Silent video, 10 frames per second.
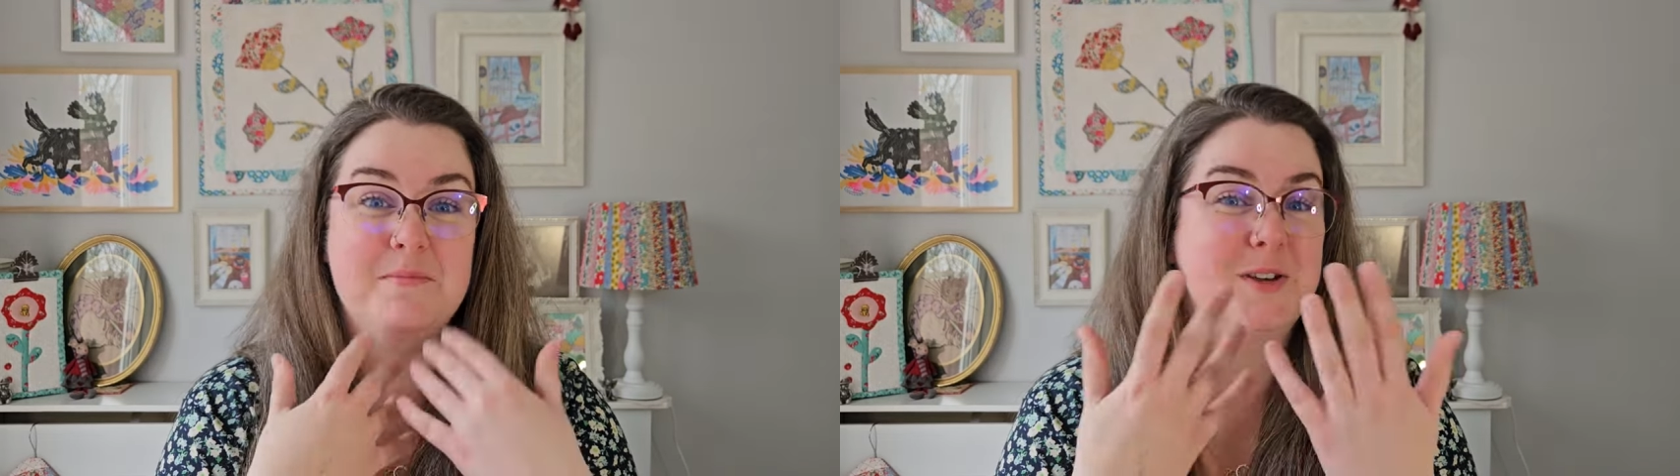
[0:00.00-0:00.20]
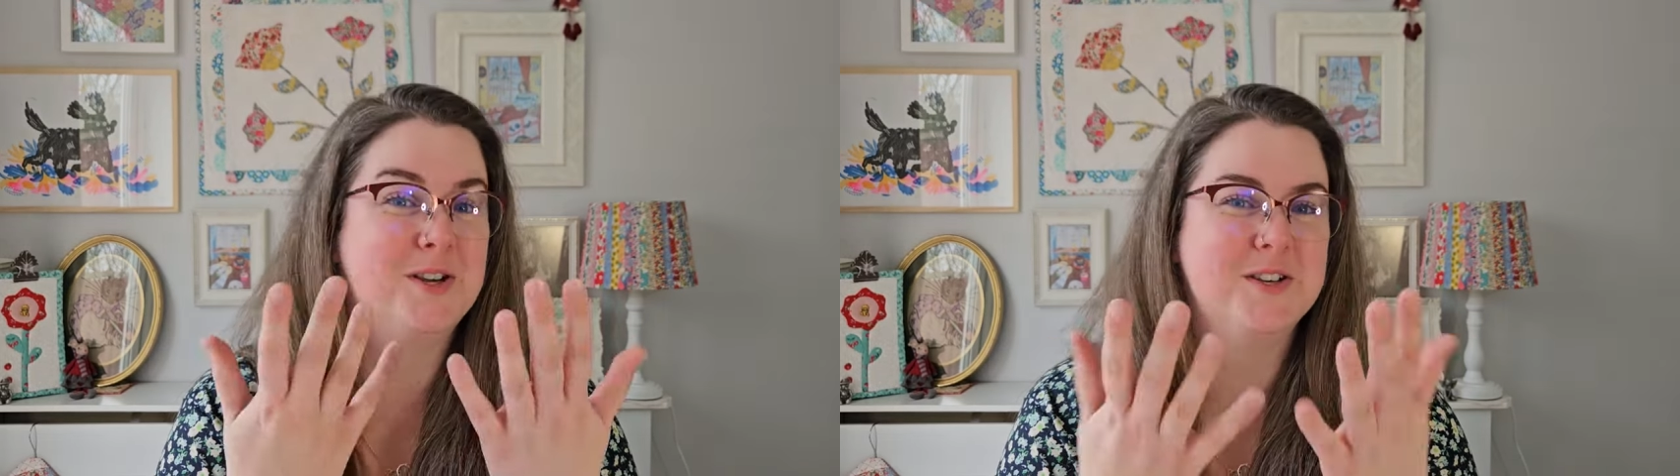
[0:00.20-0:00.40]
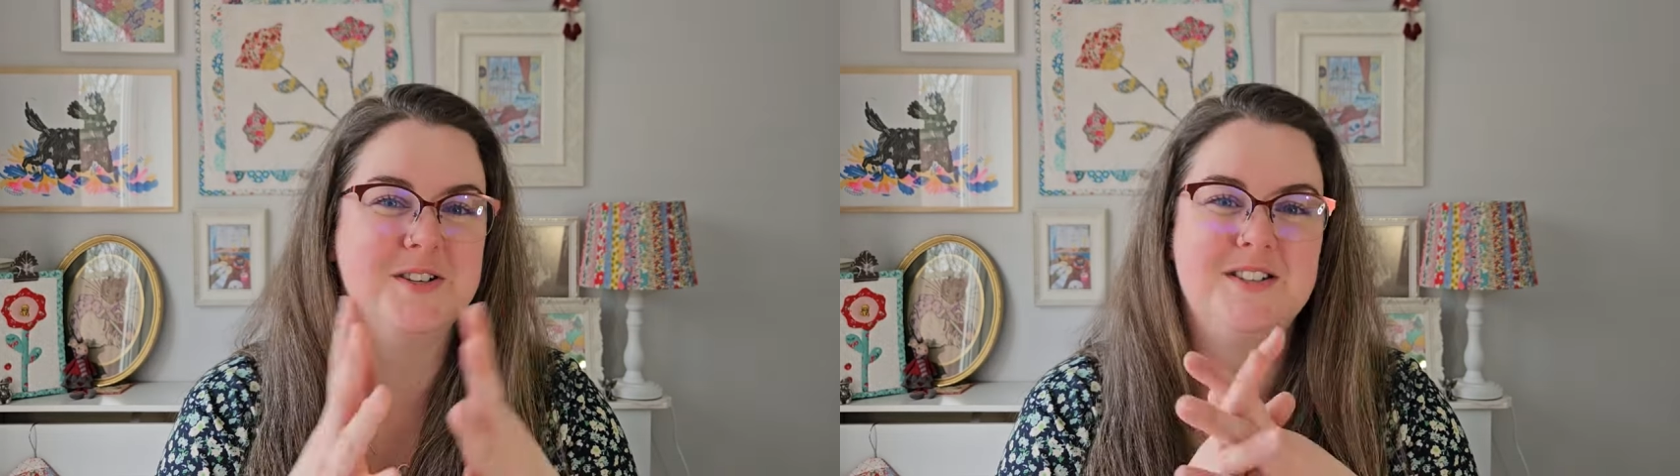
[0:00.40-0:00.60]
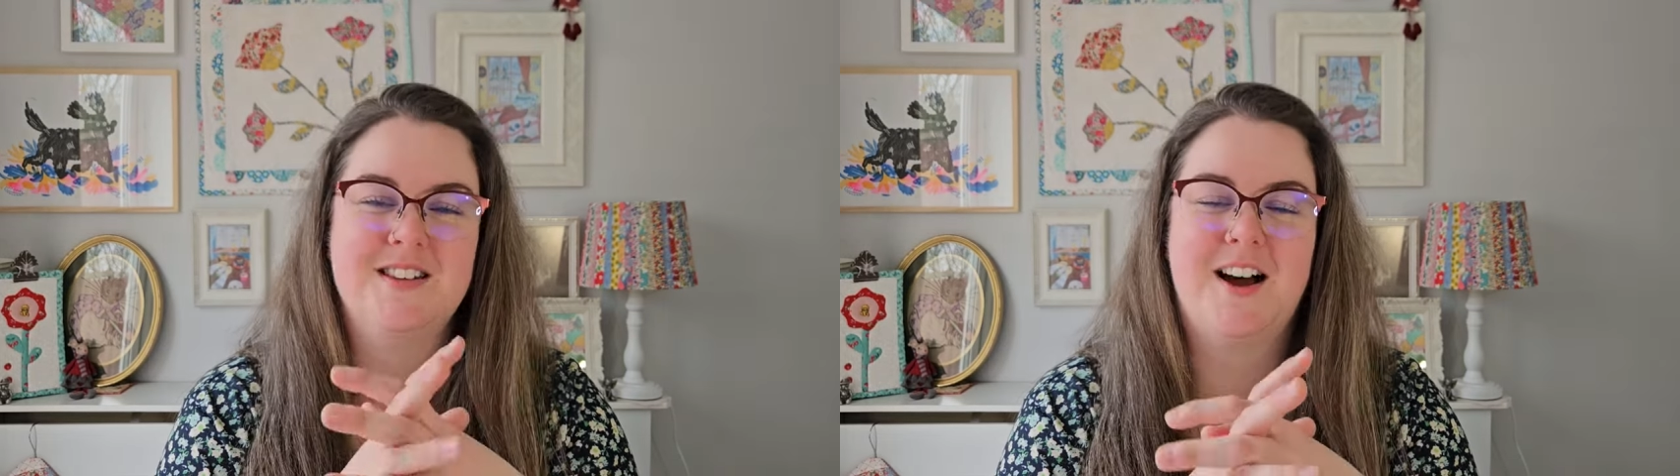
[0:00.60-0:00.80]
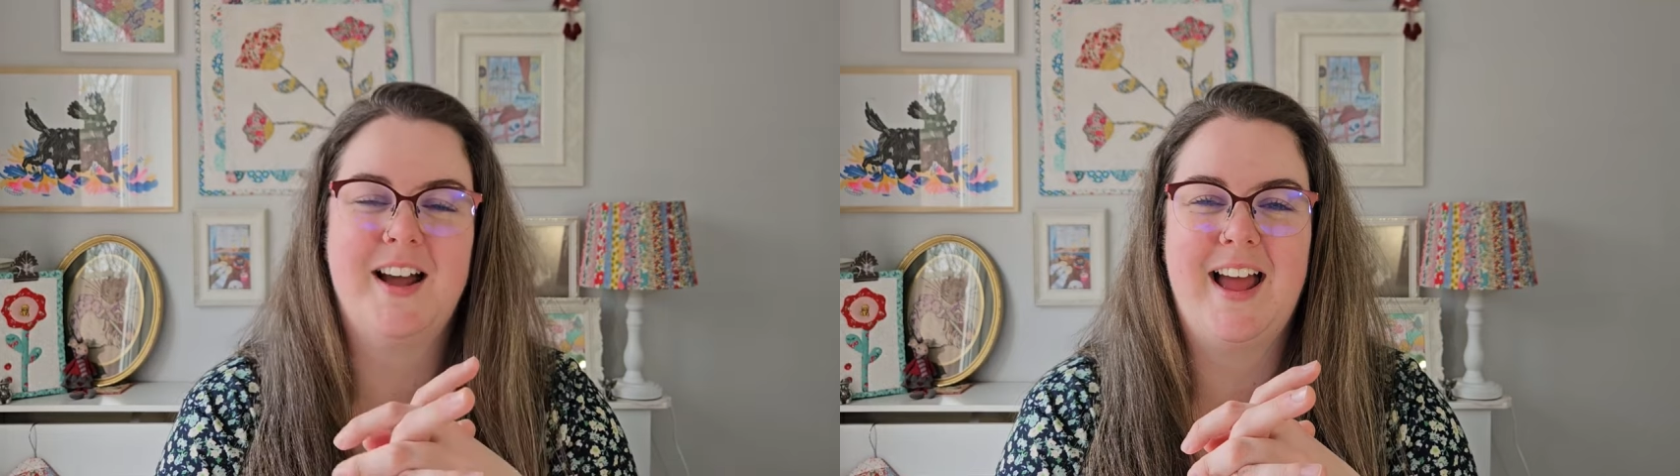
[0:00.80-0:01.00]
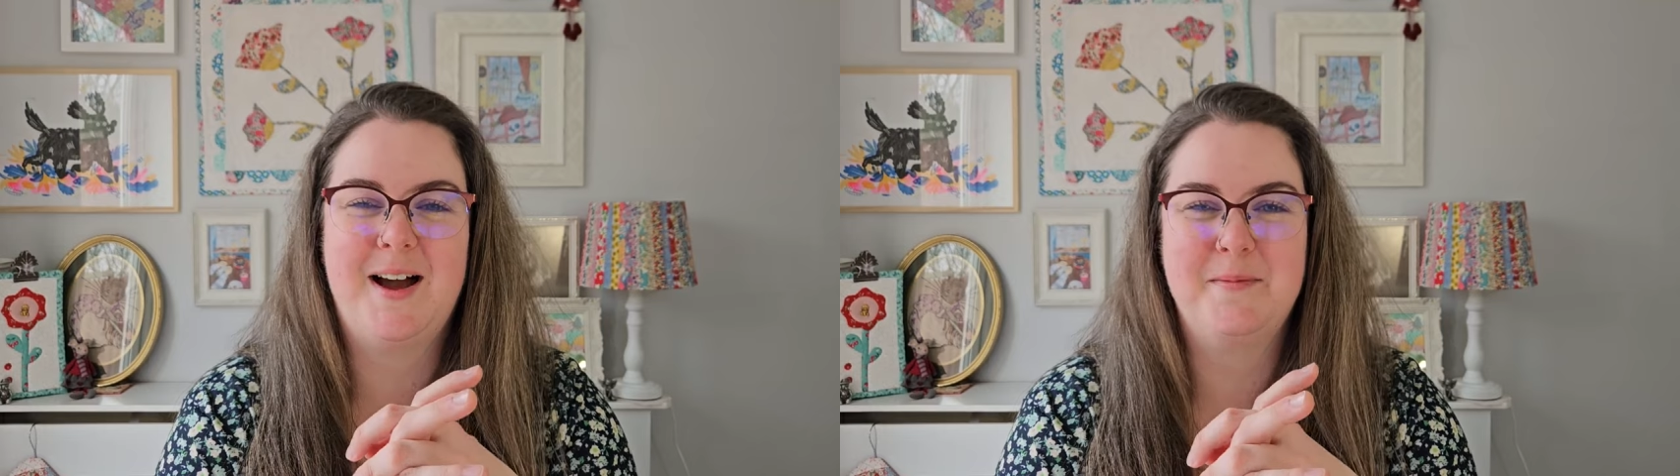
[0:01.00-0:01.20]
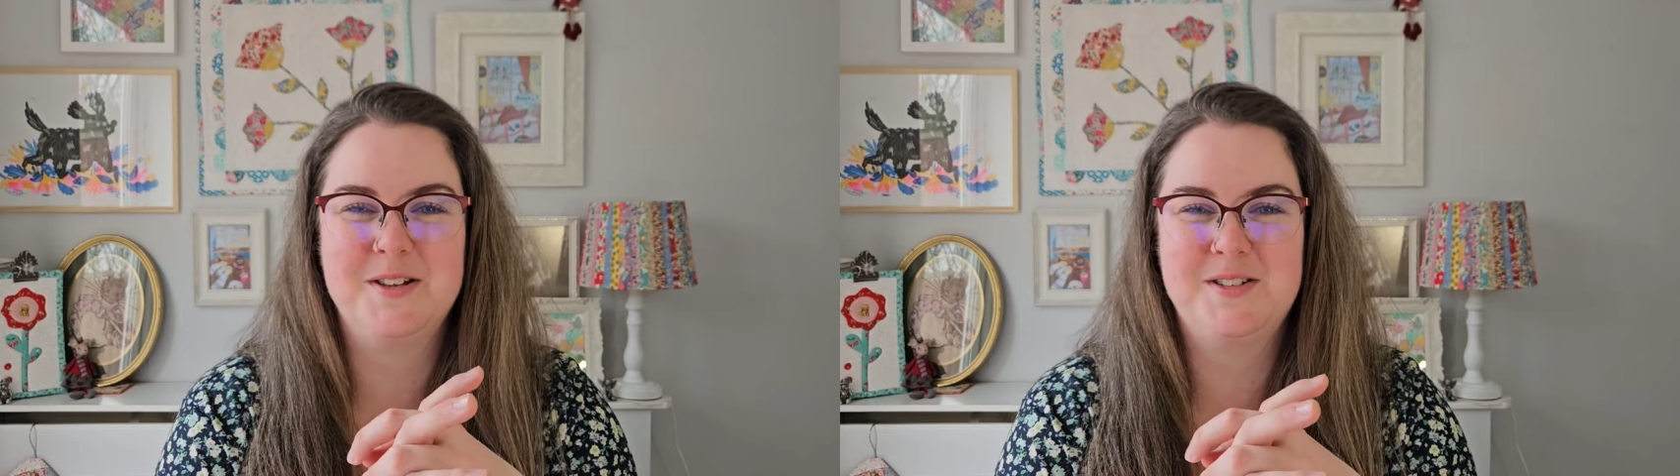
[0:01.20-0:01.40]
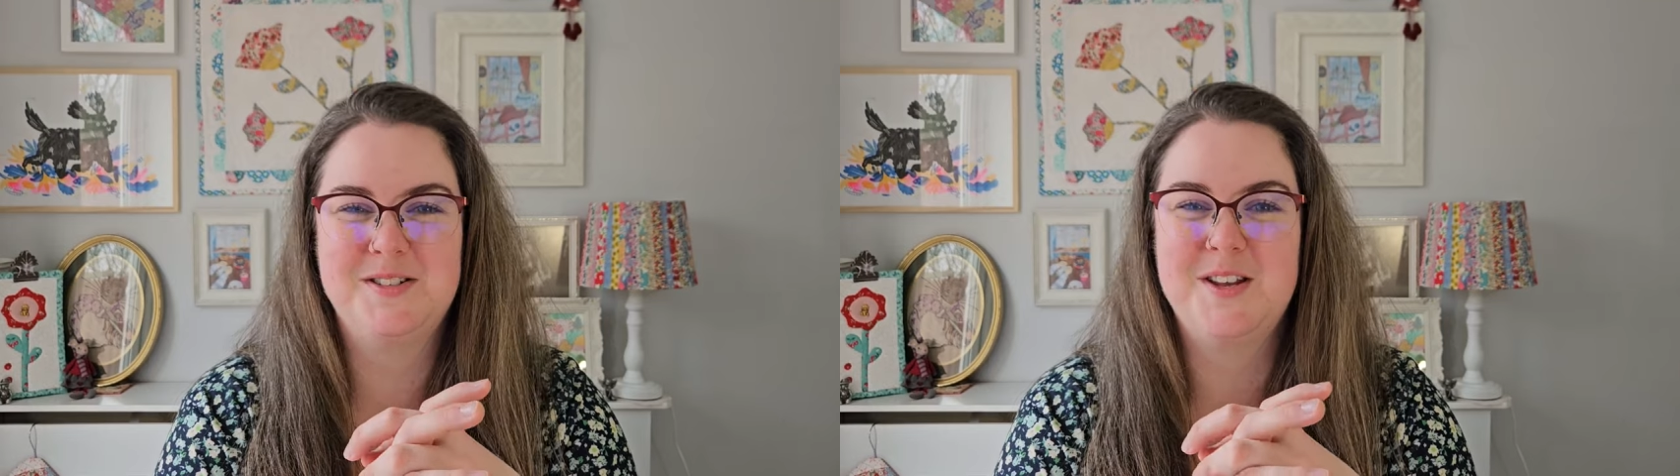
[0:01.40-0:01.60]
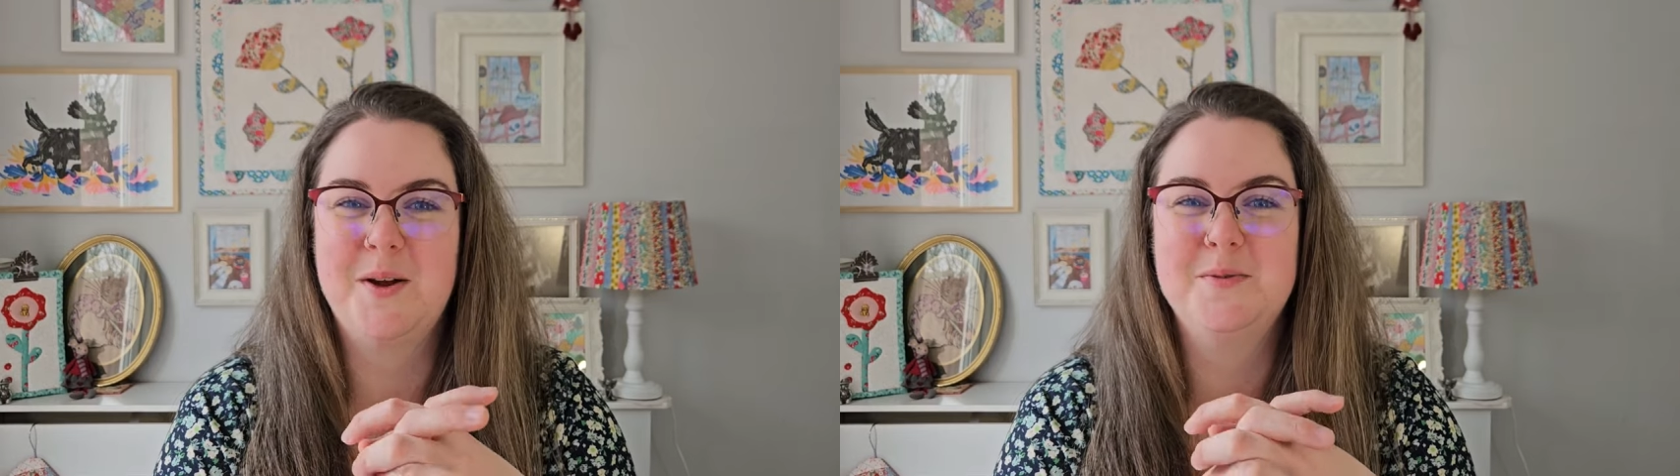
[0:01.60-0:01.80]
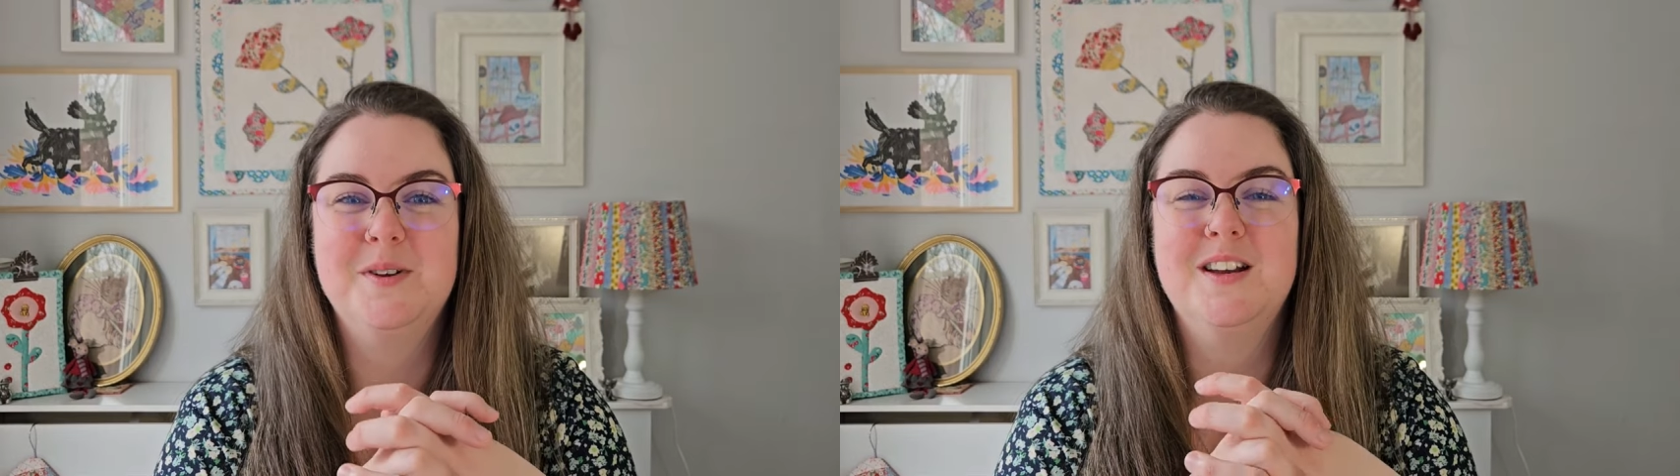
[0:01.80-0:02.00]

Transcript: because I am a so